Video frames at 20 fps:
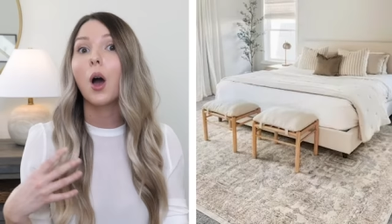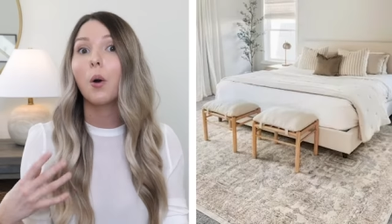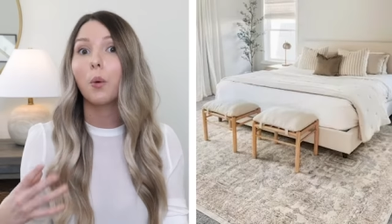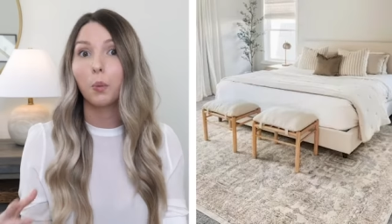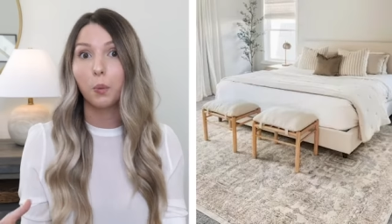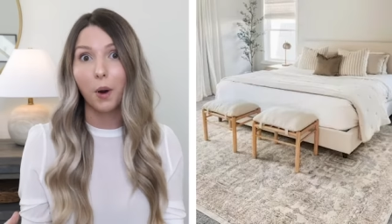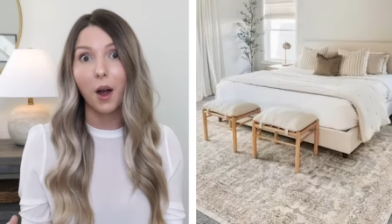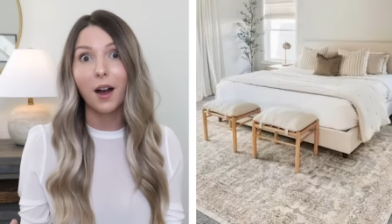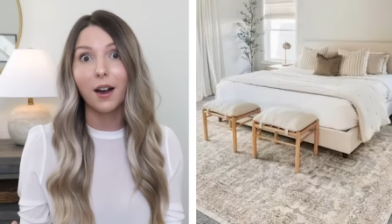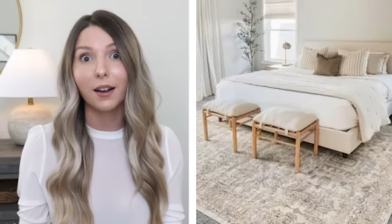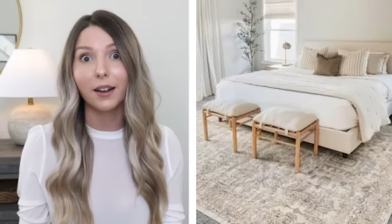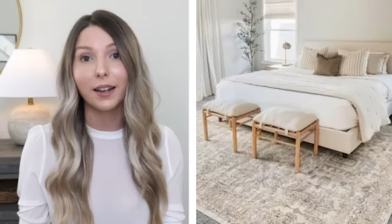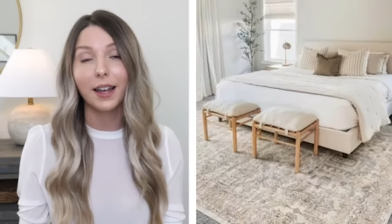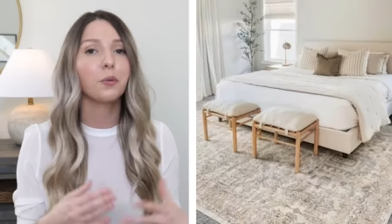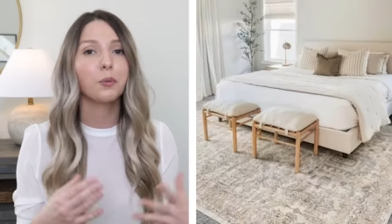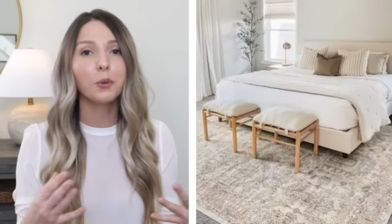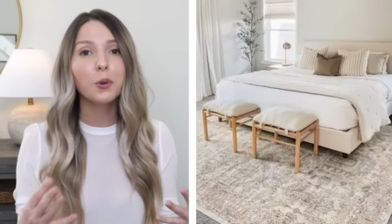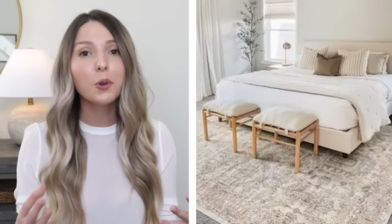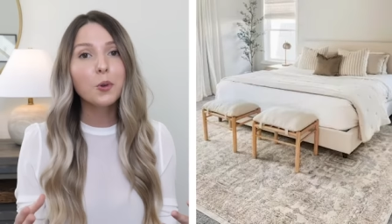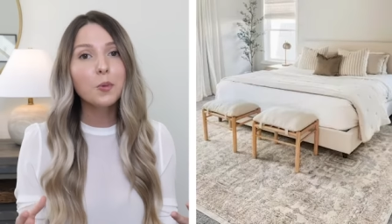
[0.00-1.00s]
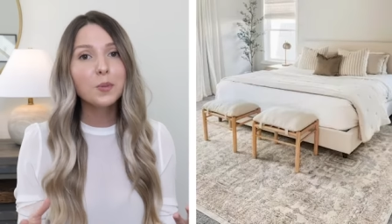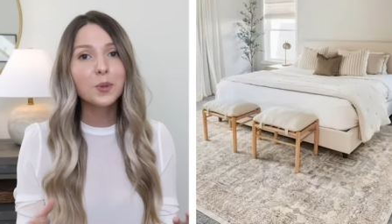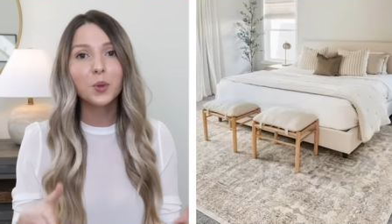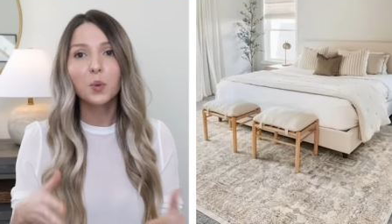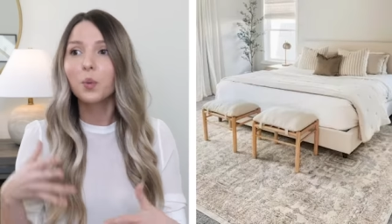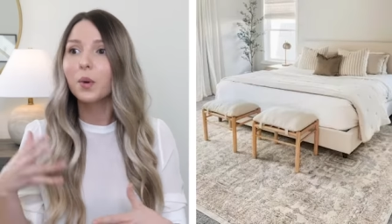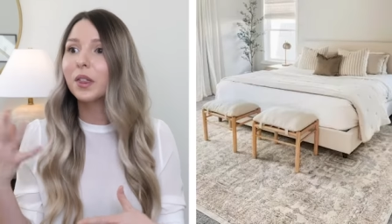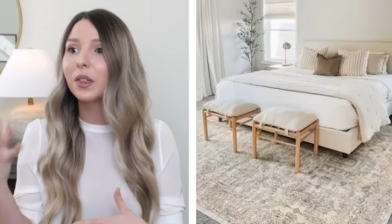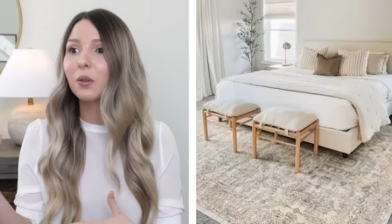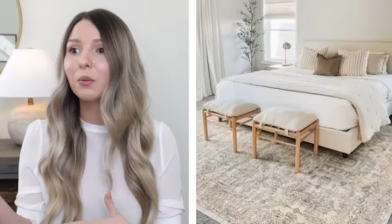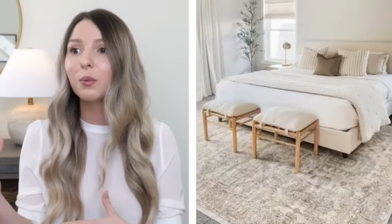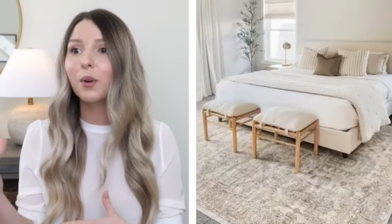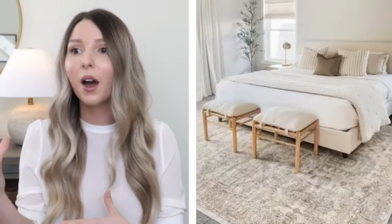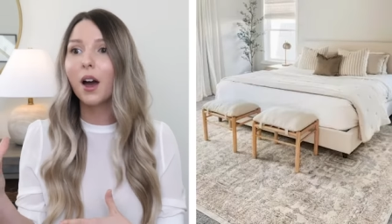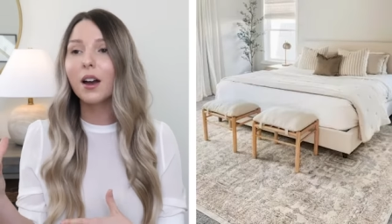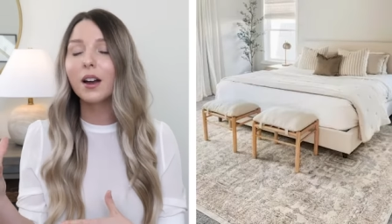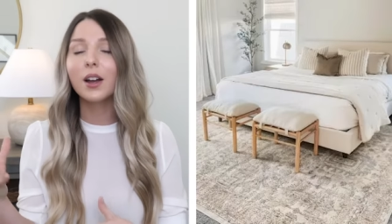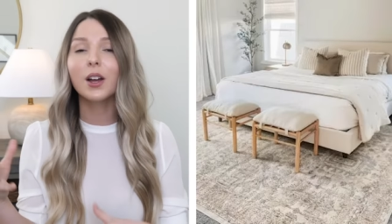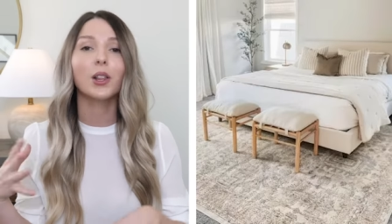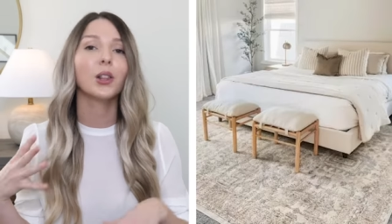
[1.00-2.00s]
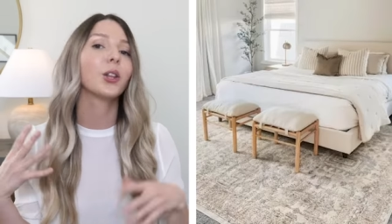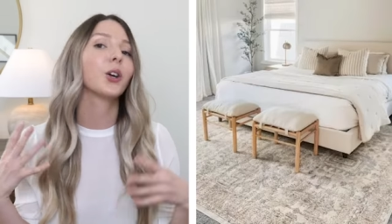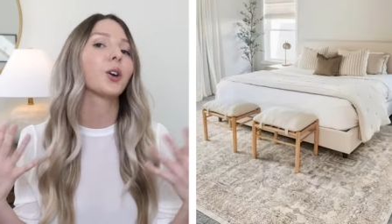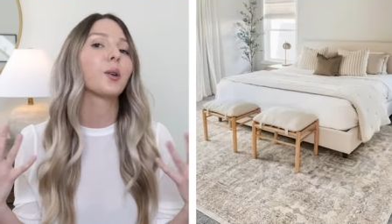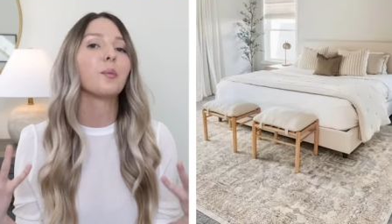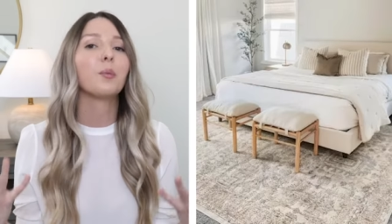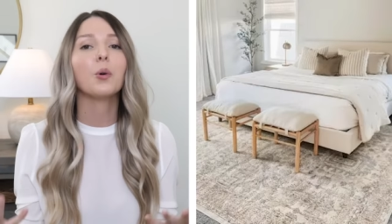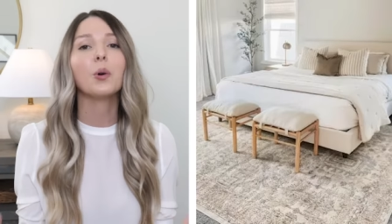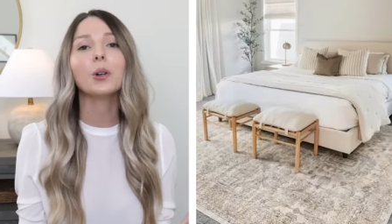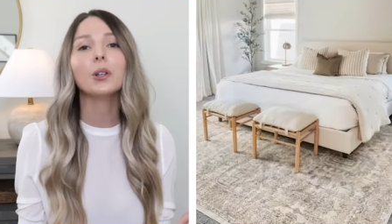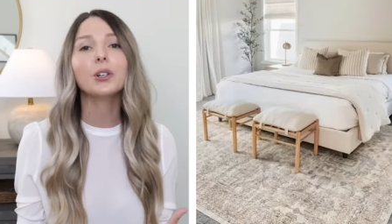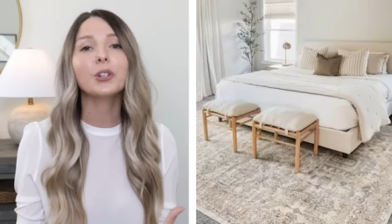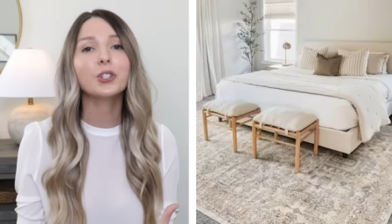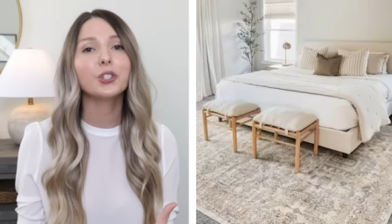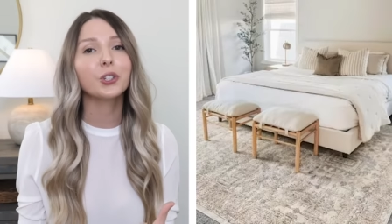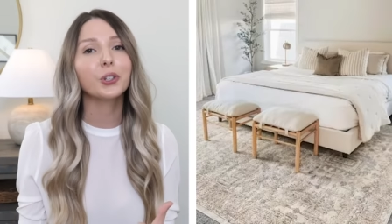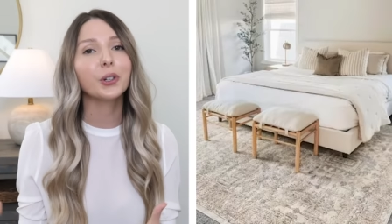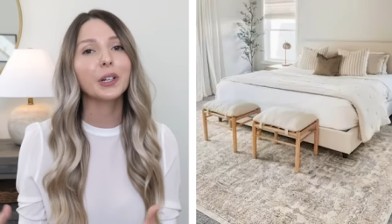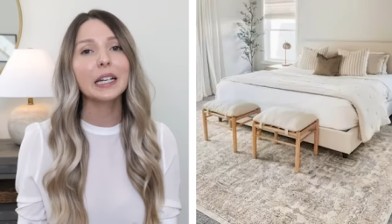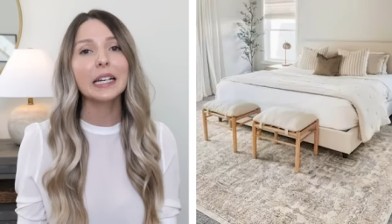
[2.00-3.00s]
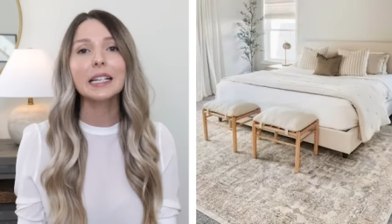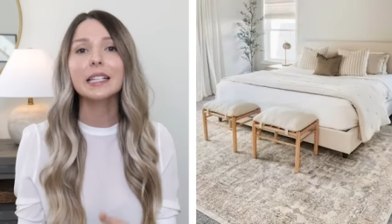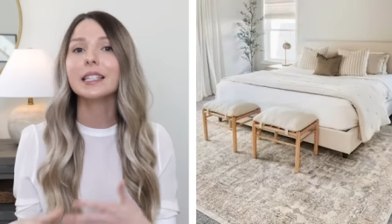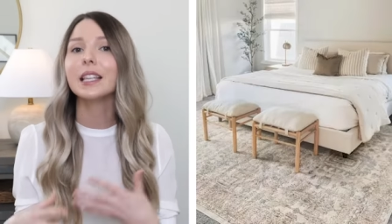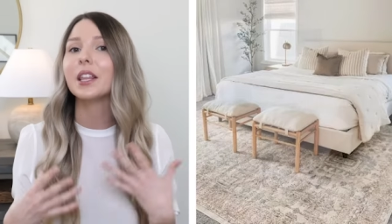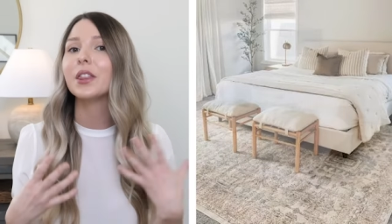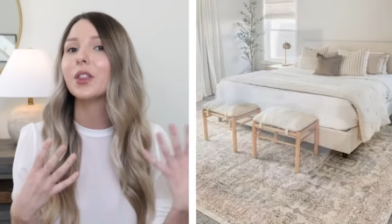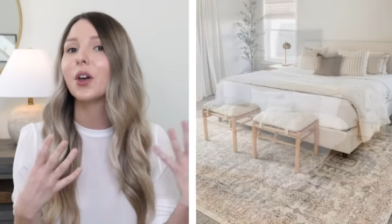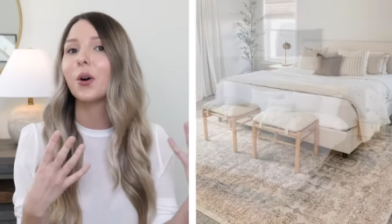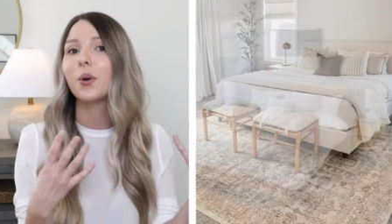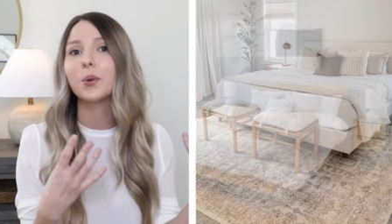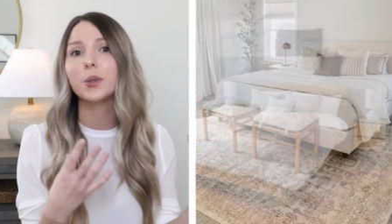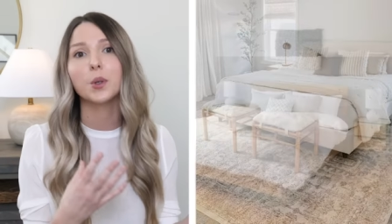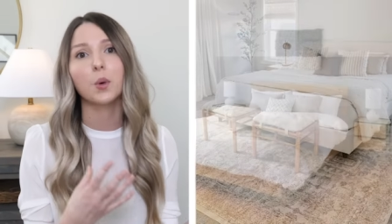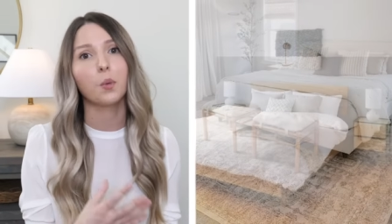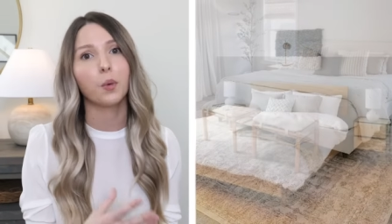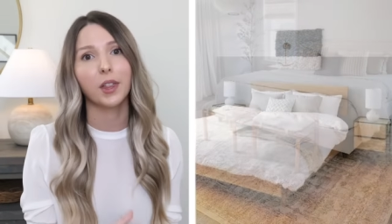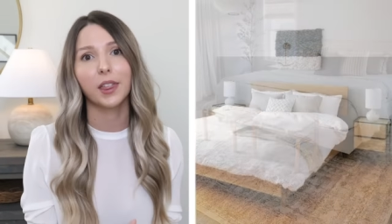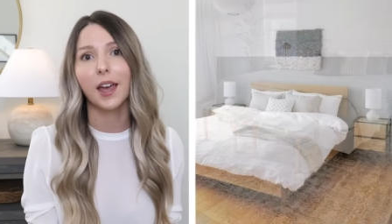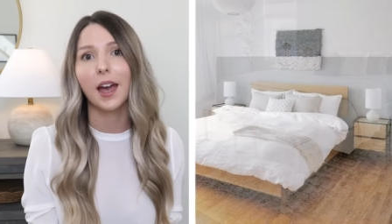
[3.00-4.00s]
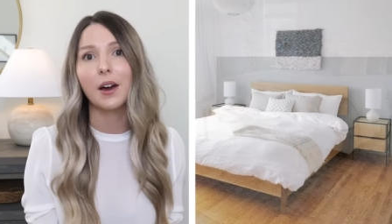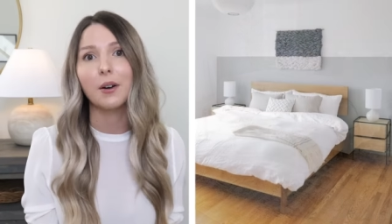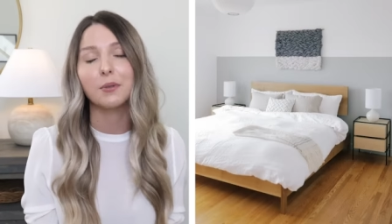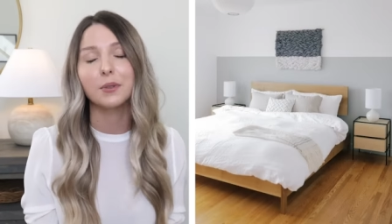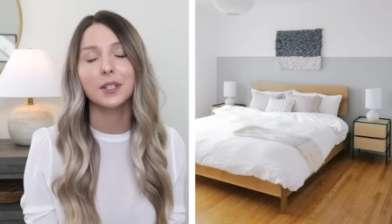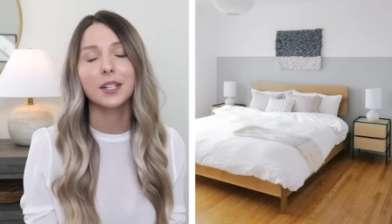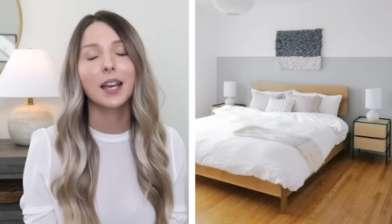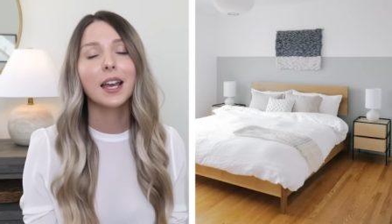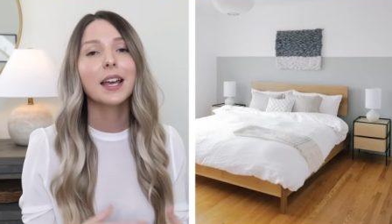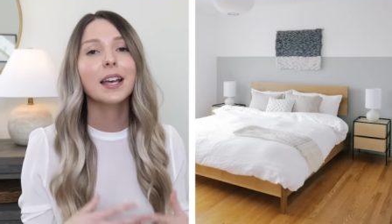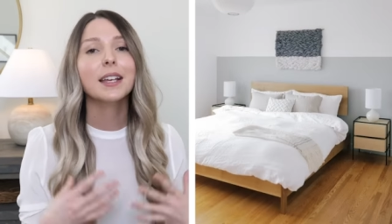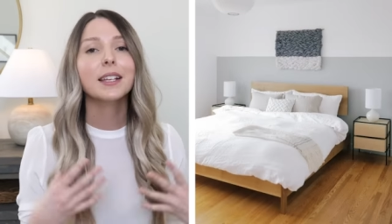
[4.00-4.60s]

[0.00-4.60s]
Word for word: a rug. Rooms with a rug look more luxurious than those without.